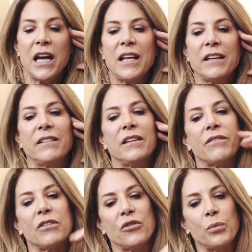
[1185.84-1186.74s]
And that's the
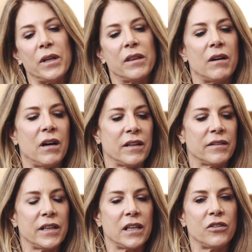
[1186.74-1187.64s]
difference with,
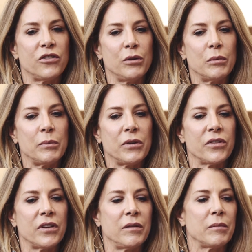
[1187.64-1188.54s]
honestly,
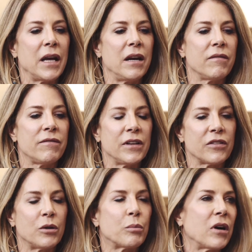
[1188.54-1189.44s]
consumables and
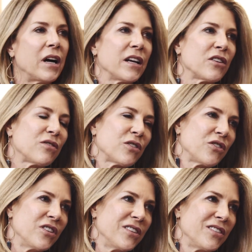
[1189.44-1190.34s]
physical products
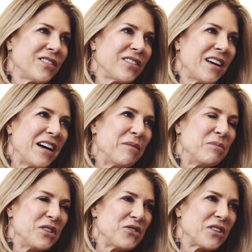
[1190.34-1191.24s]
versus
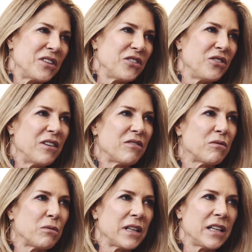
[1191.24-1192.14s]
digital, is you have
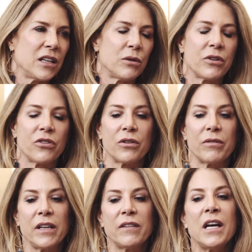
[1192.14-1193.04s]
really low return
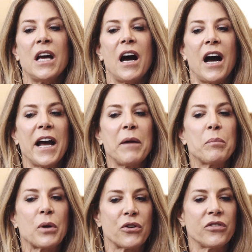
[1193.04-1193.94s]
rates. I
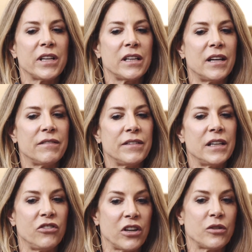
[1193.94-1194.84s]
personally love
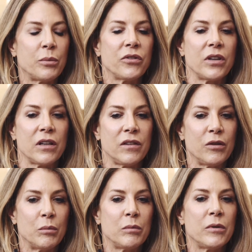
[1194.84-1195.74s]
ingestibles and
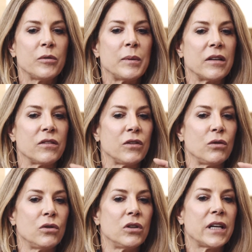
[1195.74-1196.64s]
consumables because if you
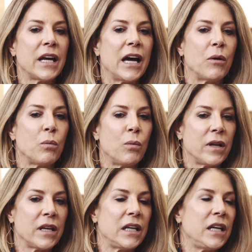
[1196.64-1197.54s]
look at one
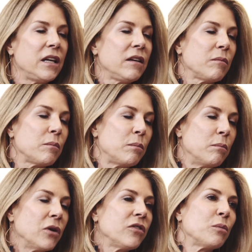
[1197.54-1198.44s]
of the key,
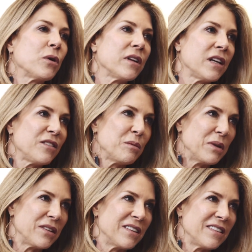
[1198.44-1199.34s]
most important things in
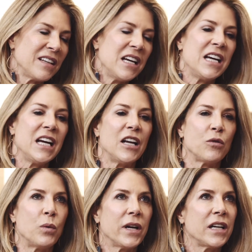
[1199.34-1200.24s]
business, it's what